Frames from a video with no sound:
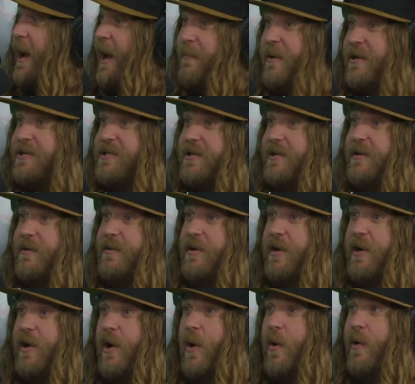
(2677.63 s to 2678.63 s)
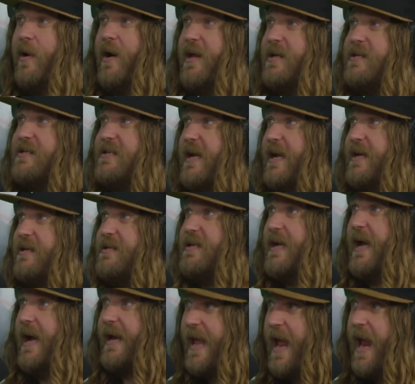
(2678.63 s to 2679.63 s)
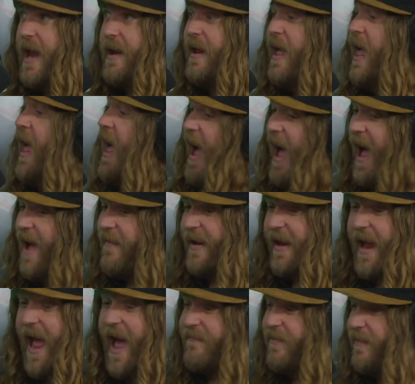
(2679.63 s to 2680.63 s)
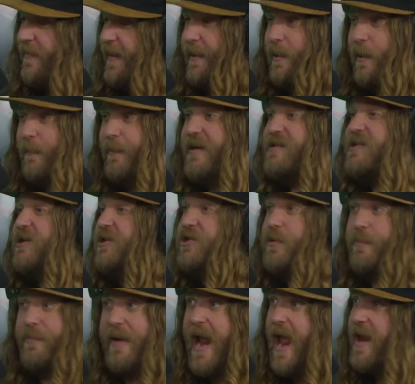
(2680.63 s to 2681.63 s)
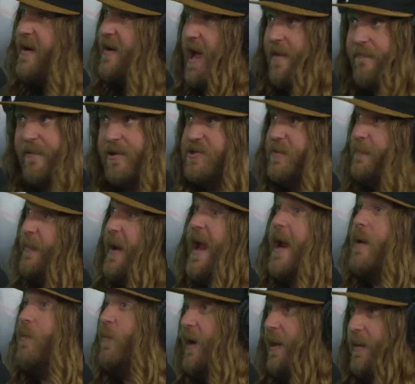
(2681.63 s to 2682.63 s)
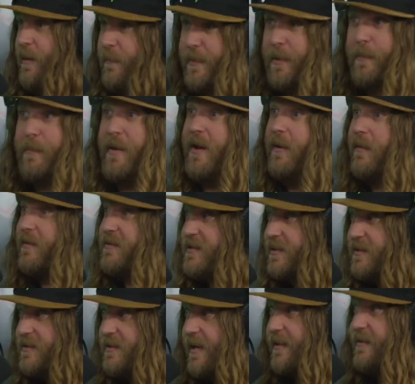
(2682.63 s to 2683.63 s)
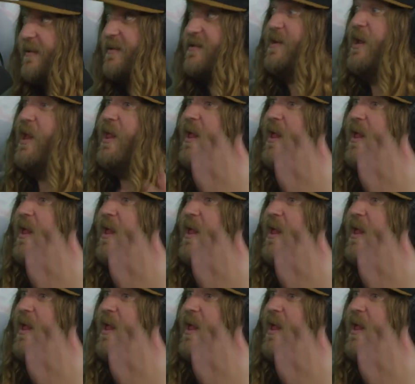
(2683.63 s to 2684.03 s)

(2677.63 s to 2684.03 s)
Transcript: I bet you, you know, and it's it's again ha- having the Olympics in Japan and having Japan win Olympic medals. It's like this